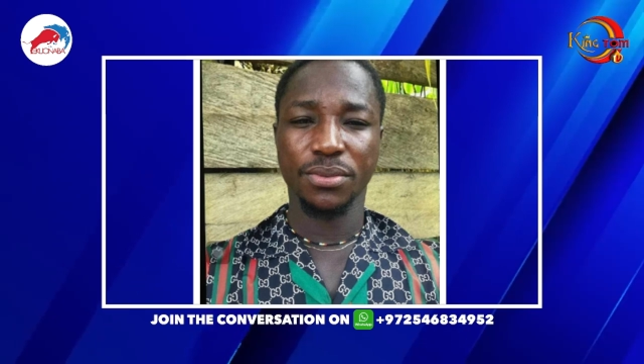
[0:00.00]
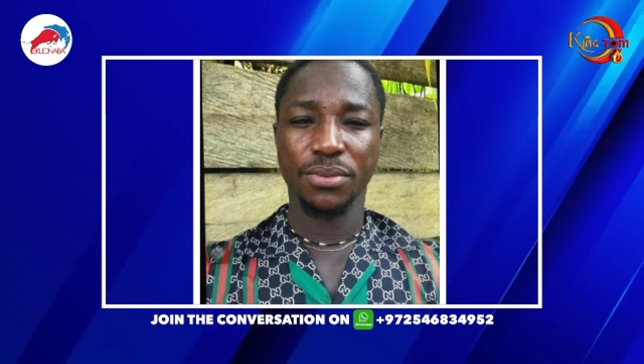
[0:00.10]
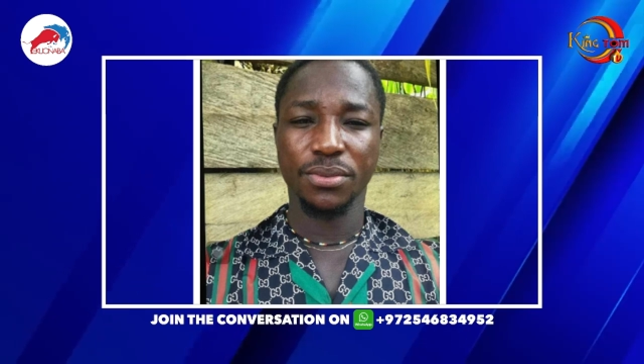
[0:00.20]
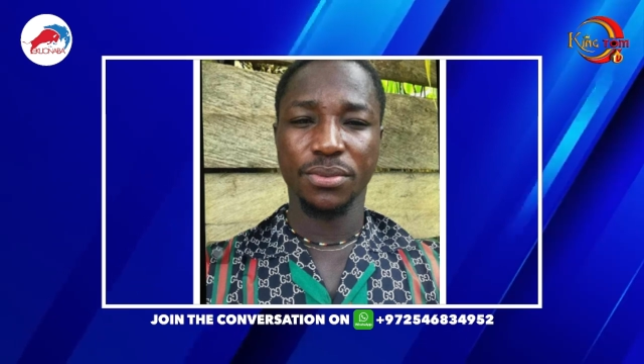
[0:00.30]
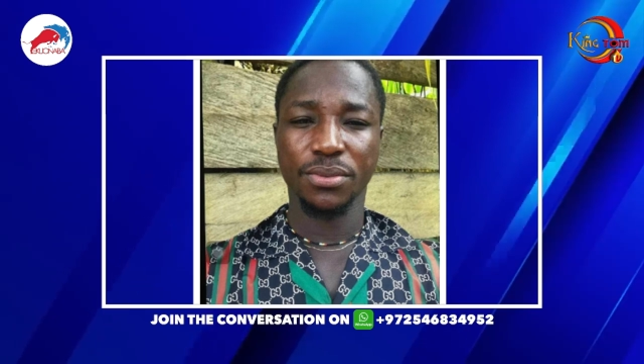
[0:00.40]

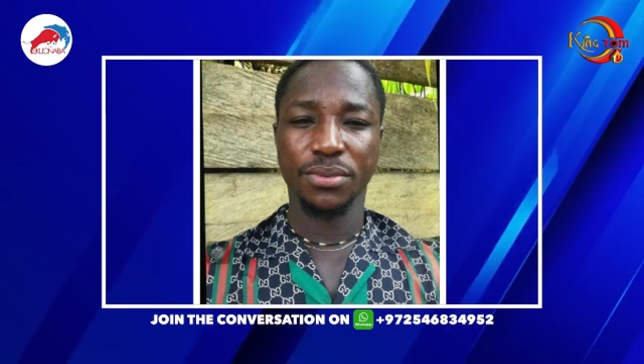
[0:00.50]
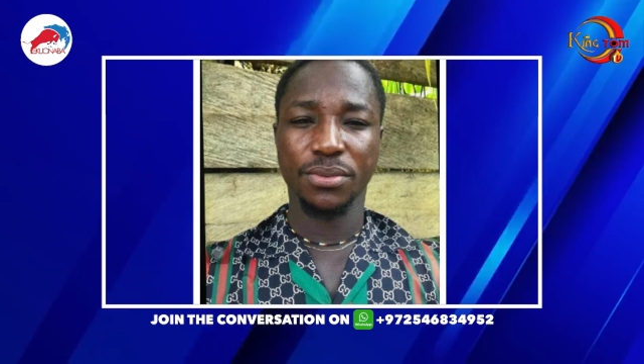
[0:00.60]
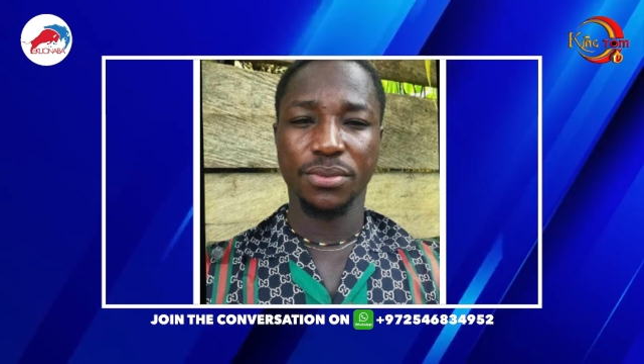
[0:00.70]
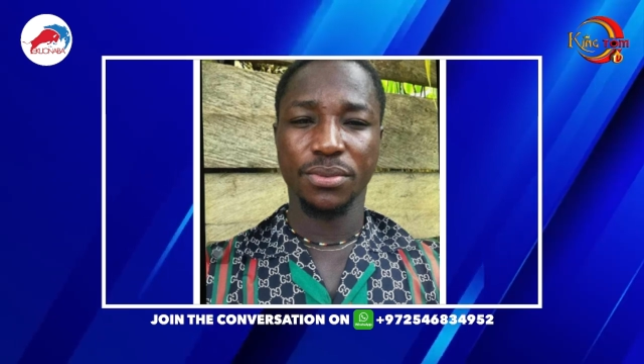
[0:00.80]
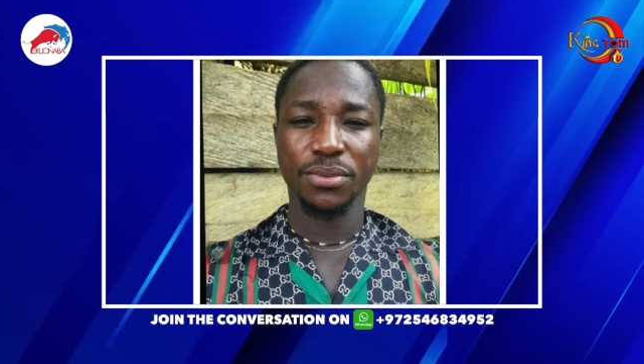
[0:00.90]

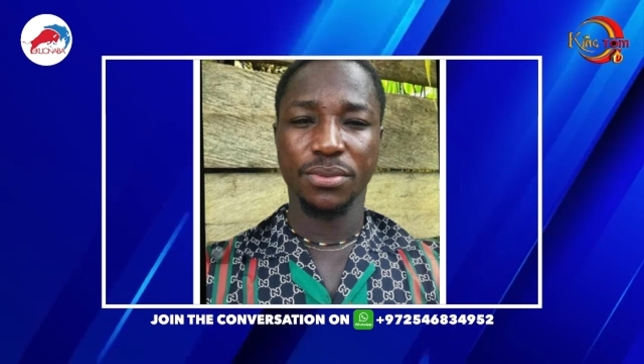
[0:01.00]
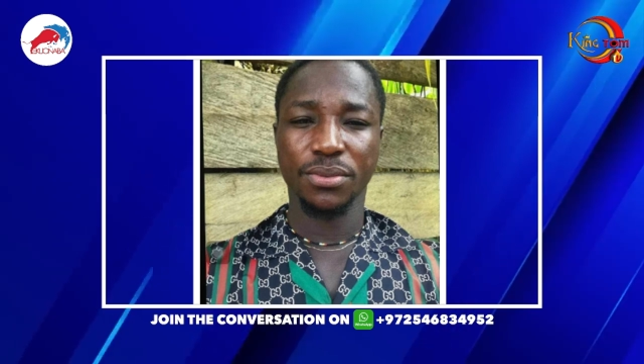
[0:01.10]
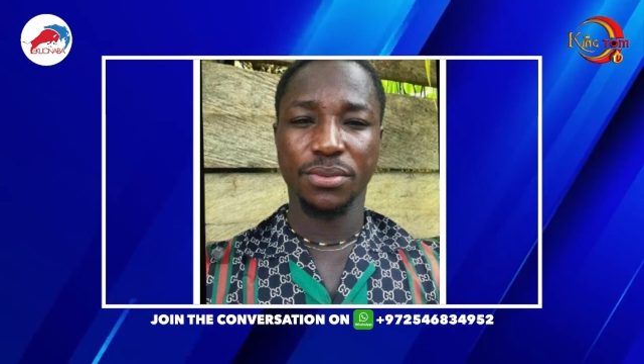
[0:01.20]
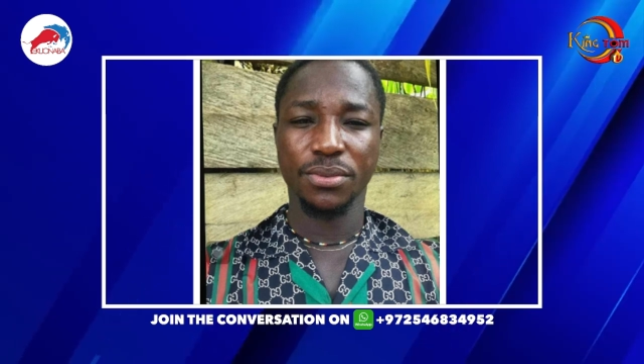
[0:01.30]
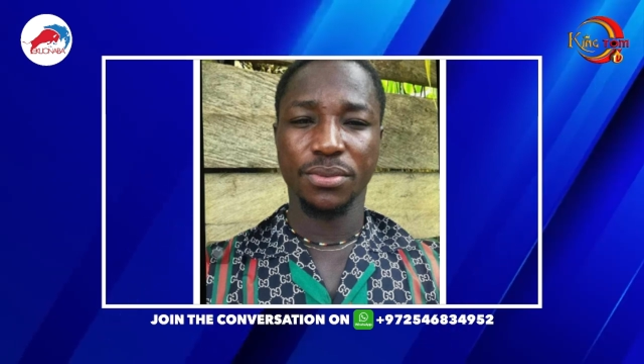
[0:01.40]
especially ekum
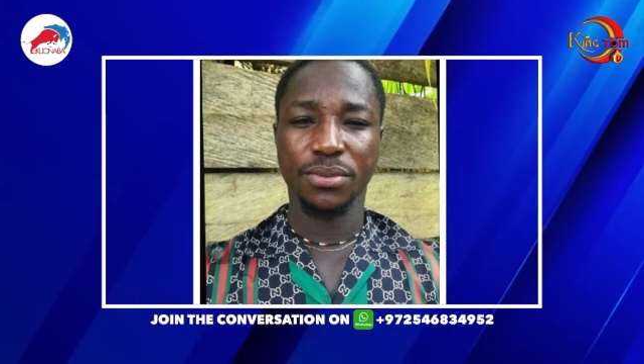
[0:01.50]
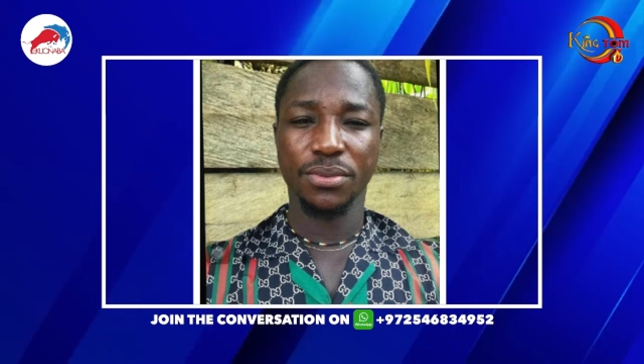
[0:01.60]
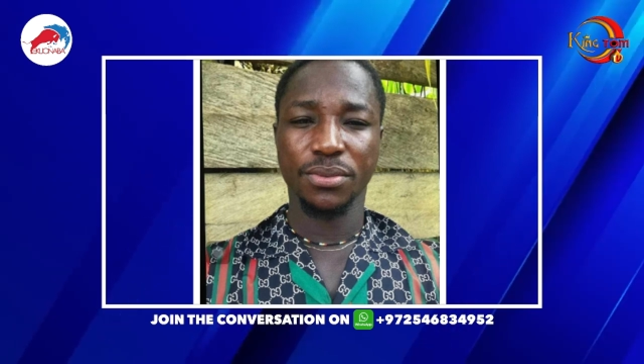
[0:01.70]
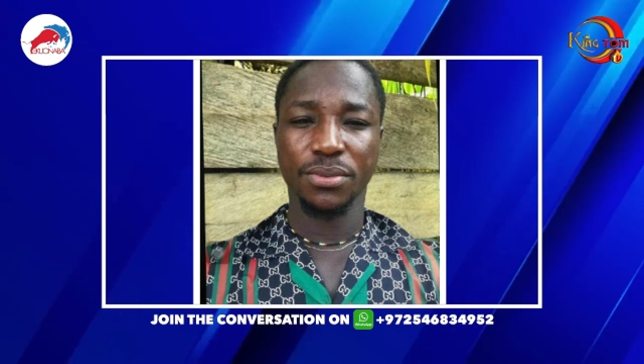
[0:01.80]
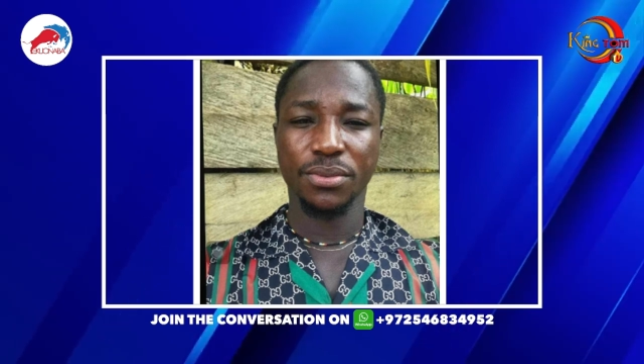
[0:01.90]
ma no
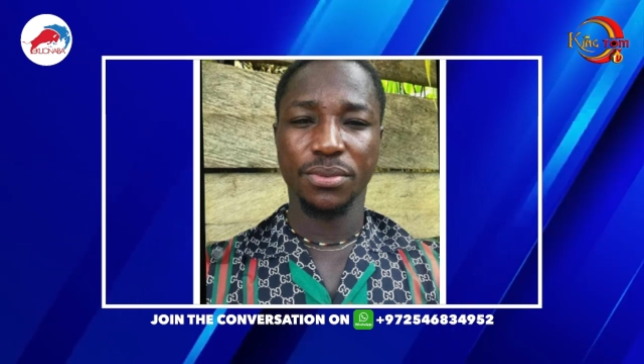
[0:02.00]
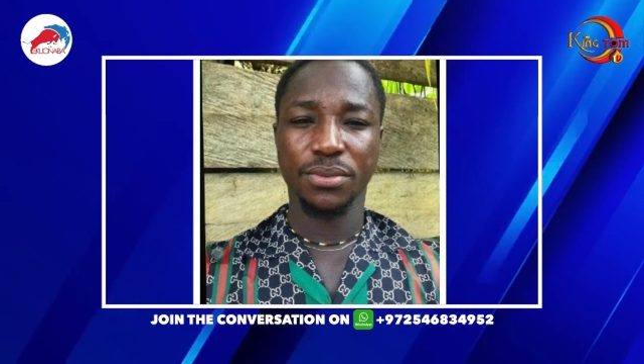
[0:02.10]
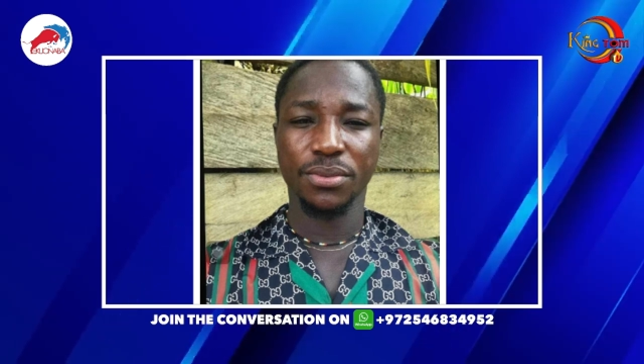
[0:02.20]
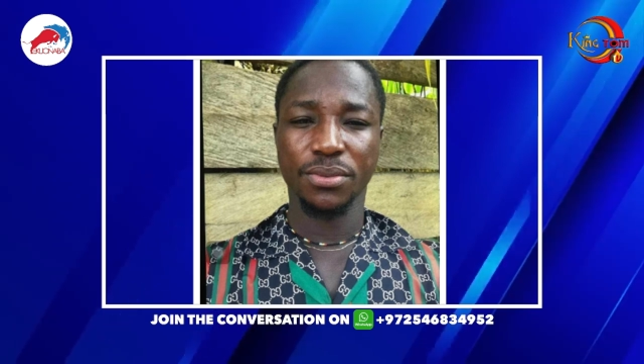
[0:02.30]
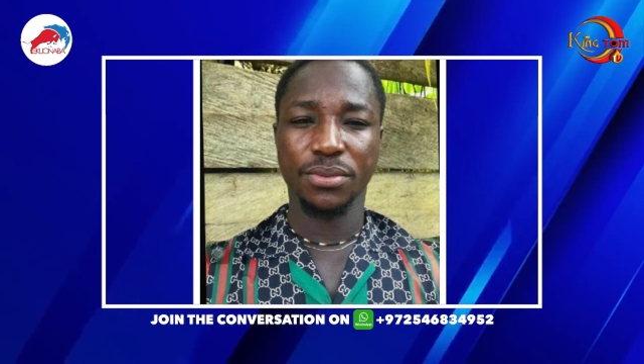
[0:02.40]
last
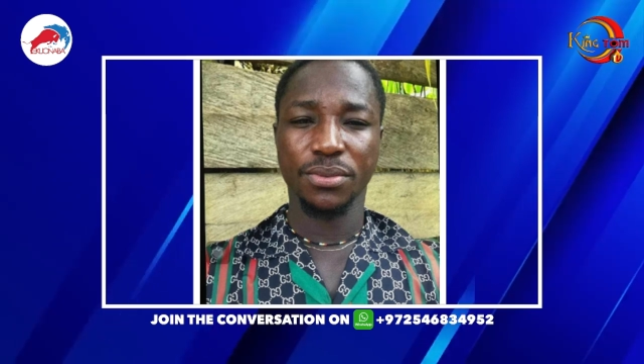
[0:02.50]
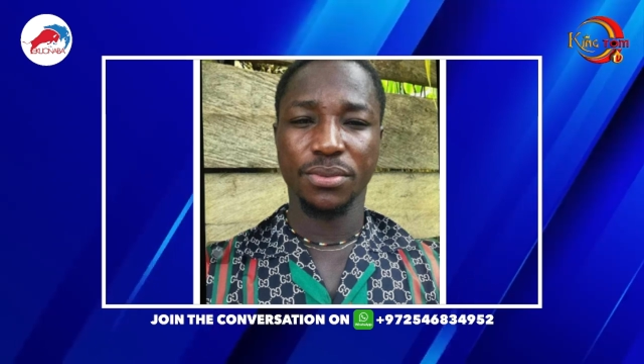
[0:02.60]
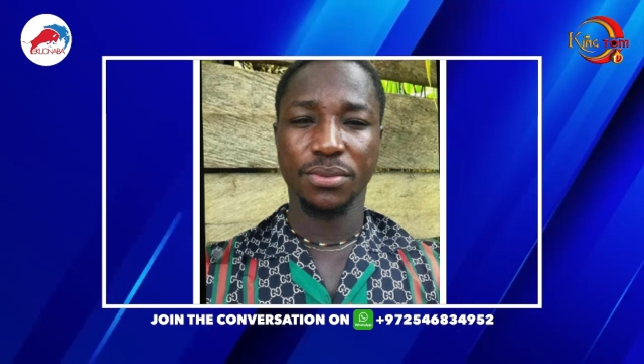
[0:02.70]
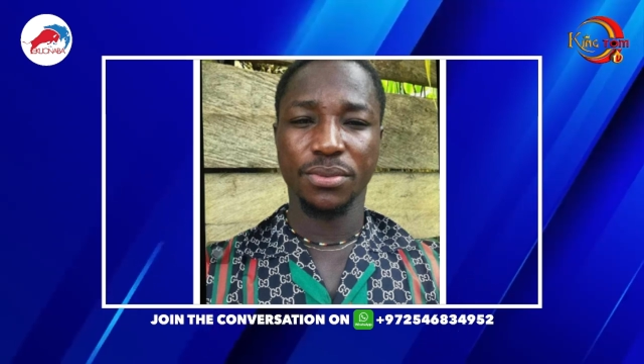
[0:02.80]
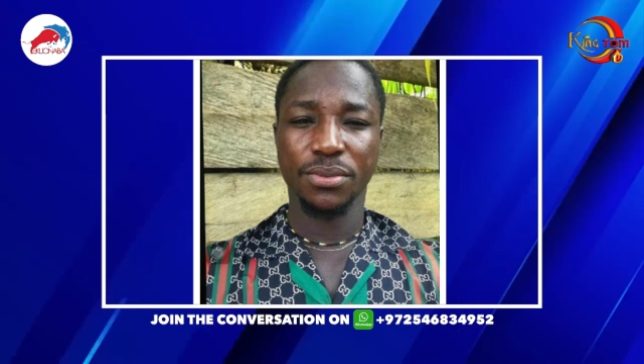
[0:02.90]
time bizarre
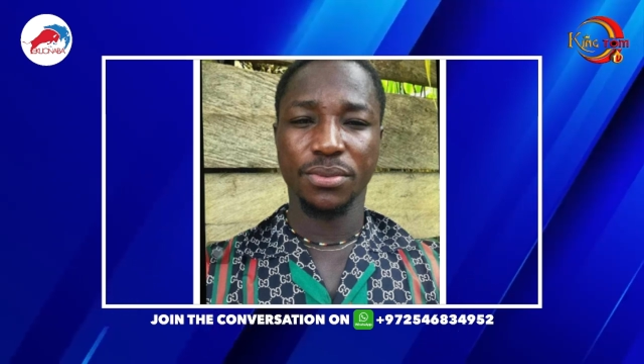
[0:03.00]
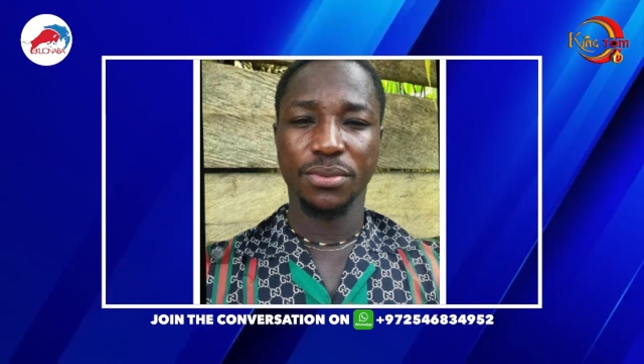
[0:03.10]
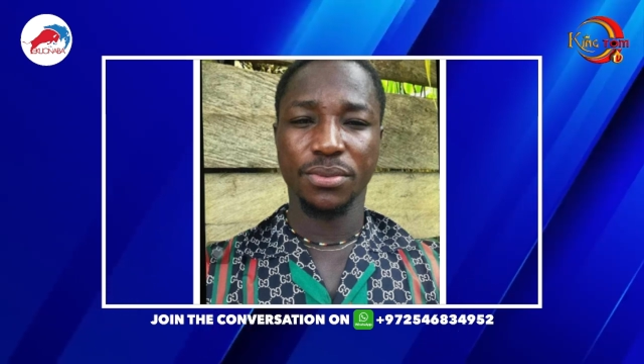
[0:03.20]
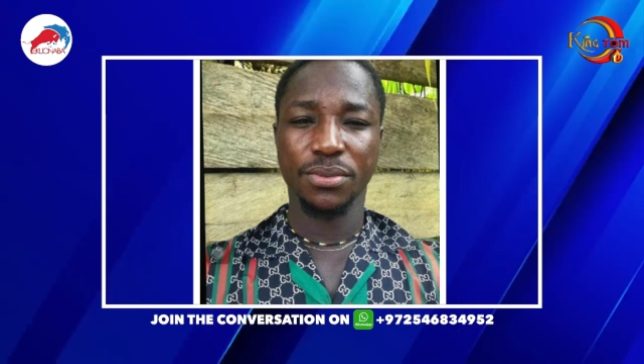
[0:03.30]
question bi say